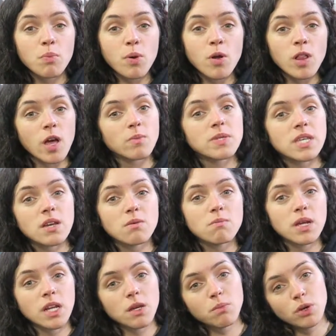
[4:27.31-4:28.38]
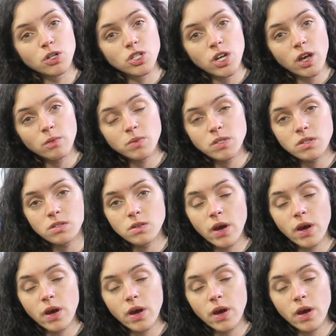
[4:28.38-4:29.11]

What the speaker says: pull-ups and mini push-ups.